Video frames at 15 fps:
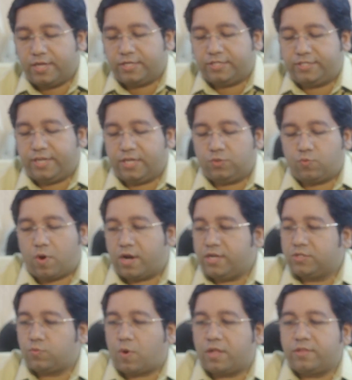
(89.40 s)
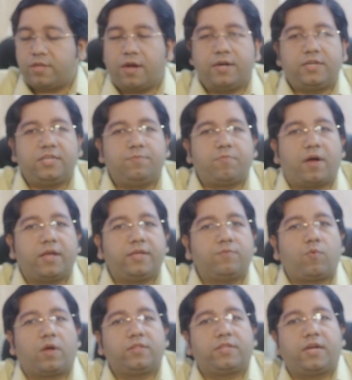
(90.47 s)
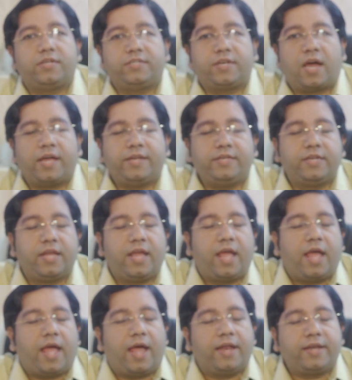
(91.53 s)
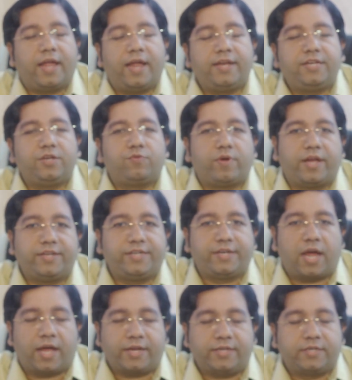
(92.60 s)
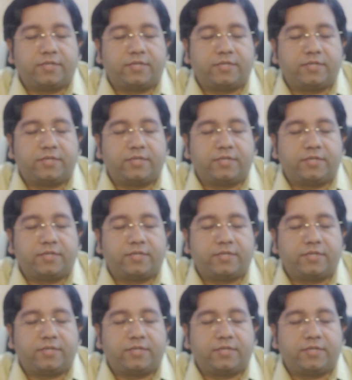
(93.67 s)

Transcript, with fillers: Stage 1 is 130 by 139 and 80 to 89,